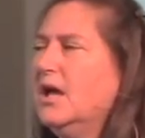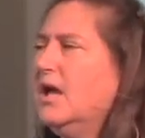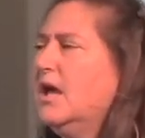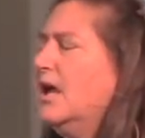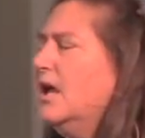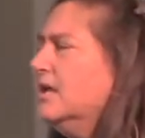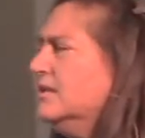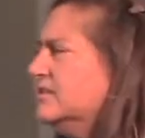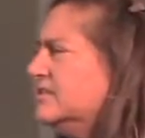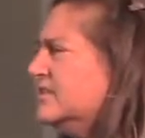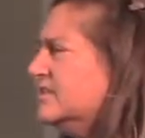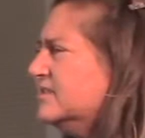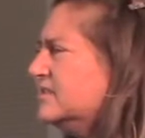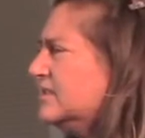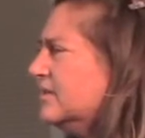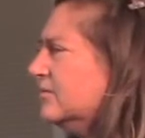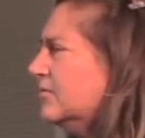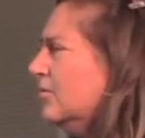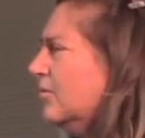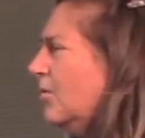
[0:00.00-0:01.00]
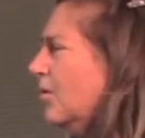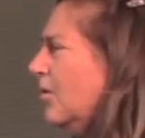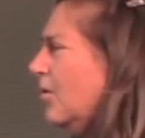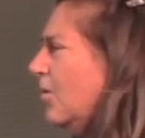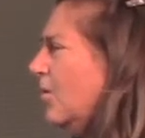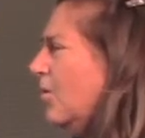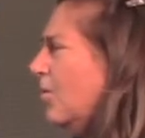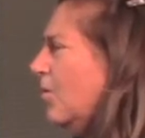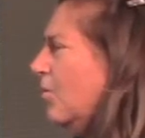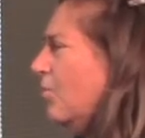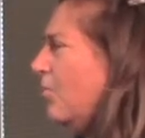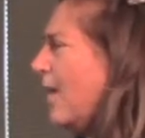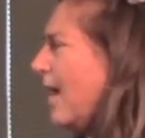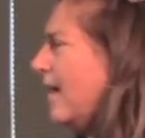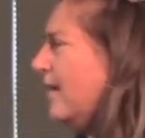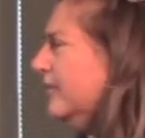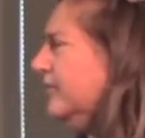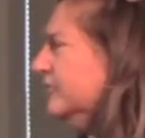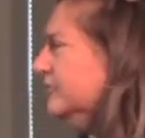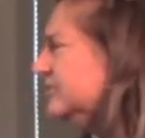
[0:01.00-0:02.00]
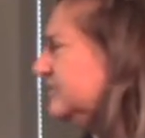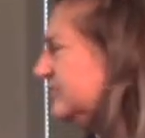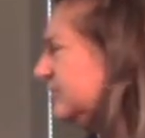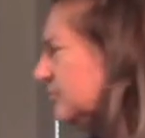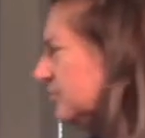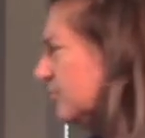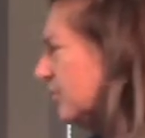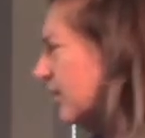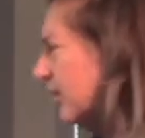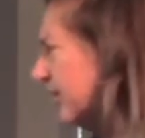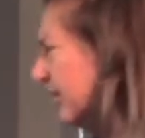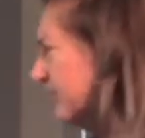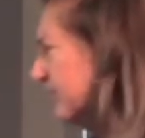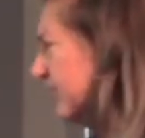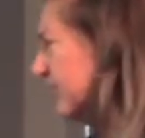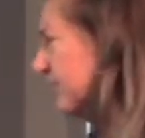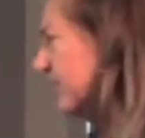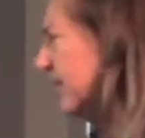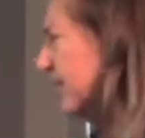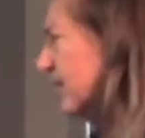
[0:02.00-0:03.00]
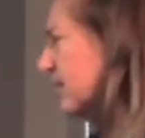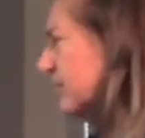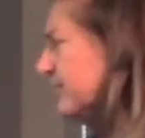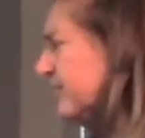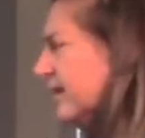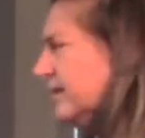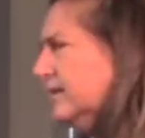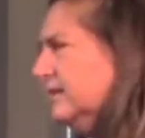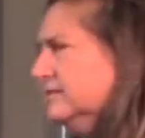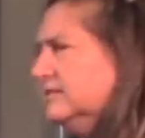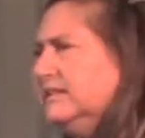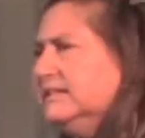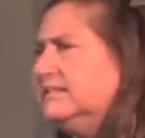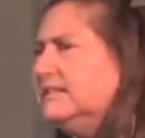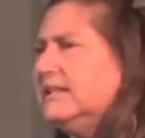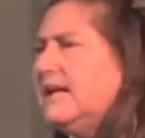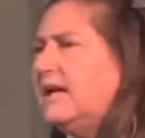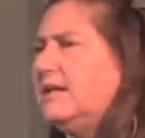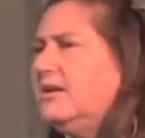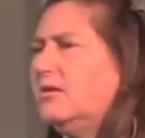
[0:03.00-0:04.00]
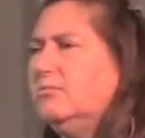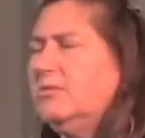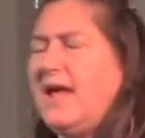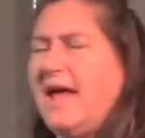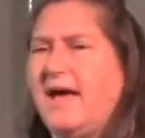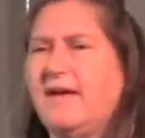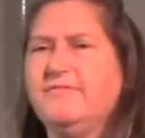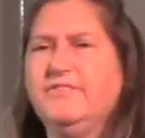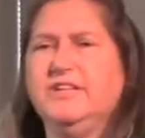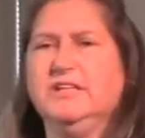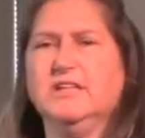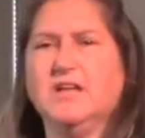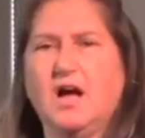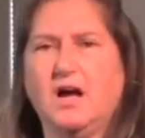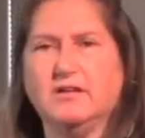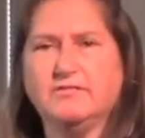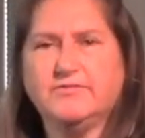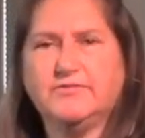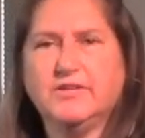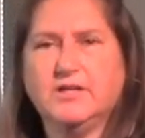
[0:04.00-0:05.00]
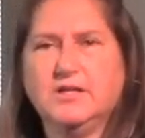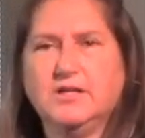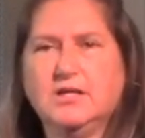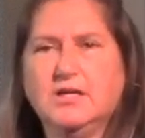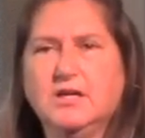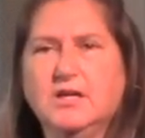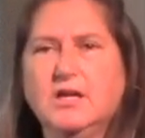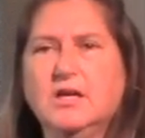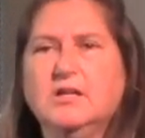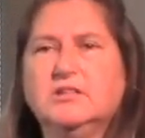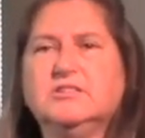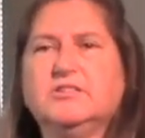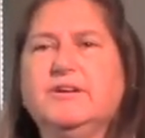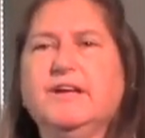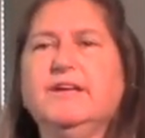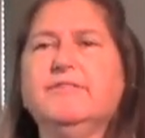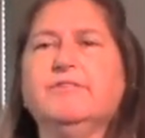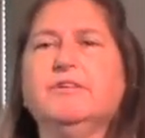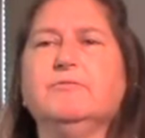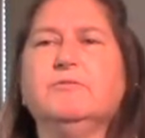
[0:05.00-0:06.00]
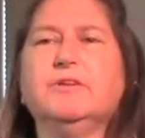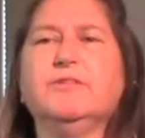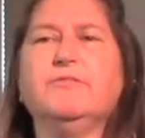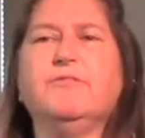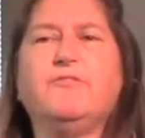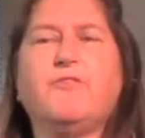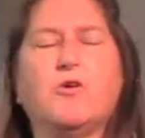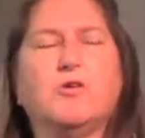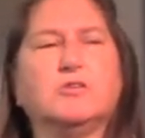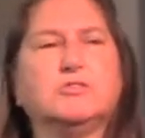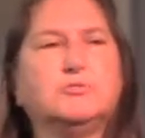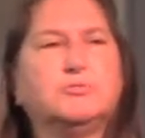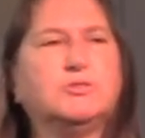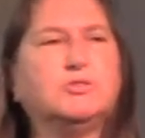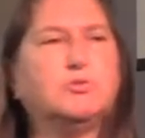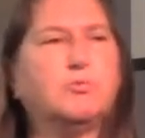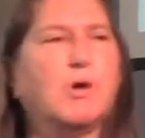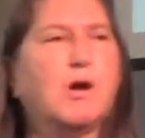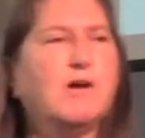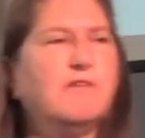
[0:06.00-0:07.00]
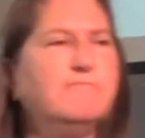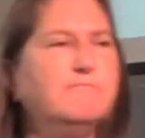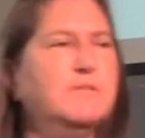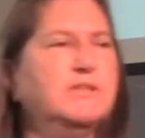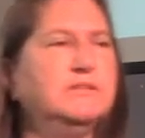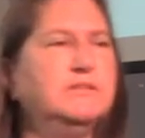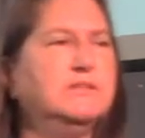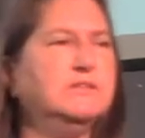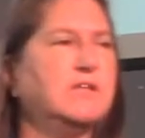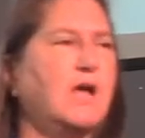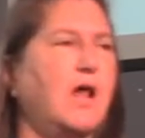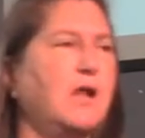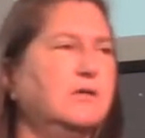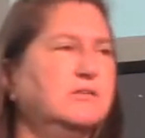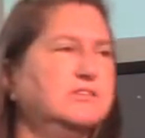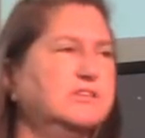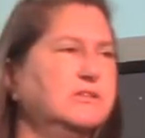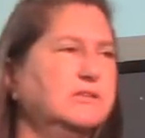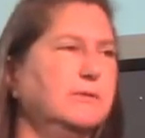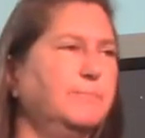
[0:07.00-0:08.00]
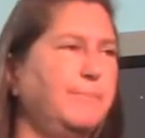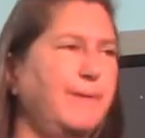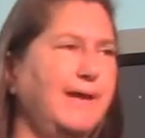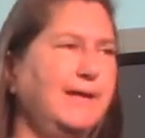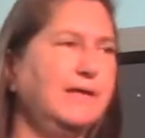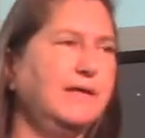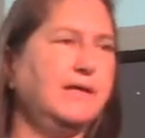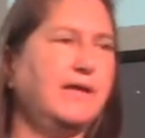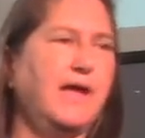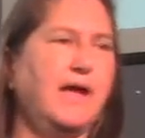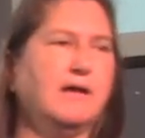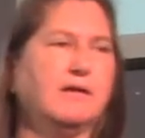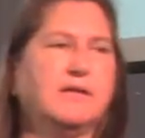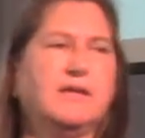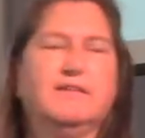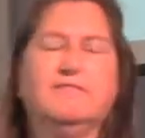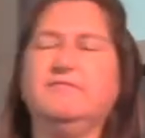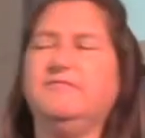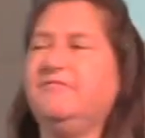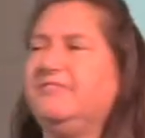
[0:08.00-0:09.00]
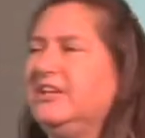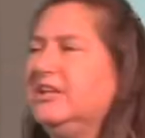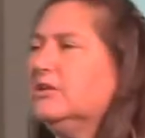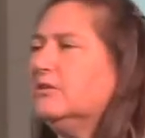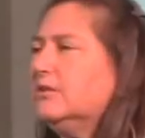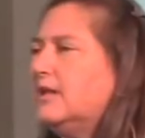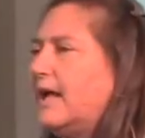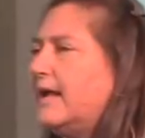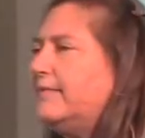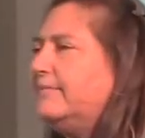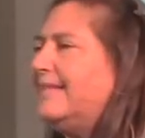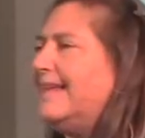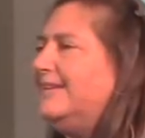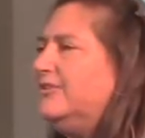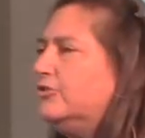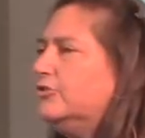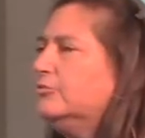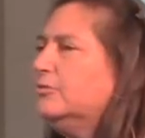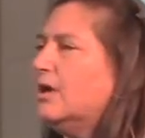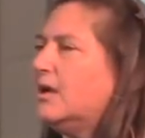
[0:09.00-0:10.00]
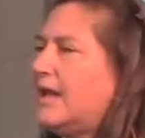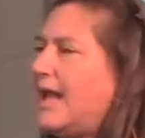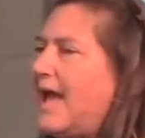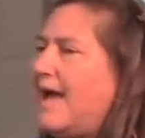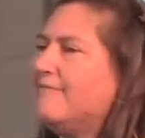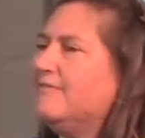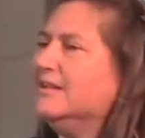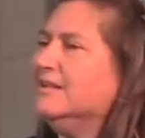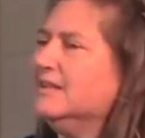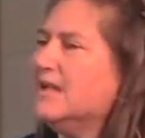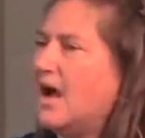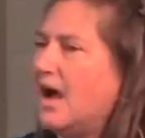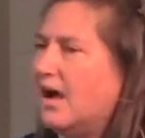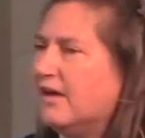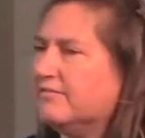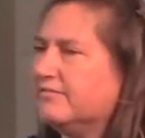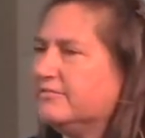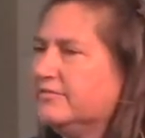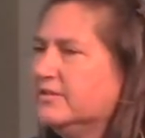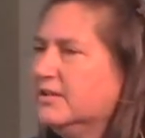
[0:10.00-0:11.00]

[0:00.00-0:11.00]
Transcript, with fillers: and she said, why are you still working with me on abundance? He said, I don't have enough. So even with folks with $12 million in their bank account can feel like they do not have enough.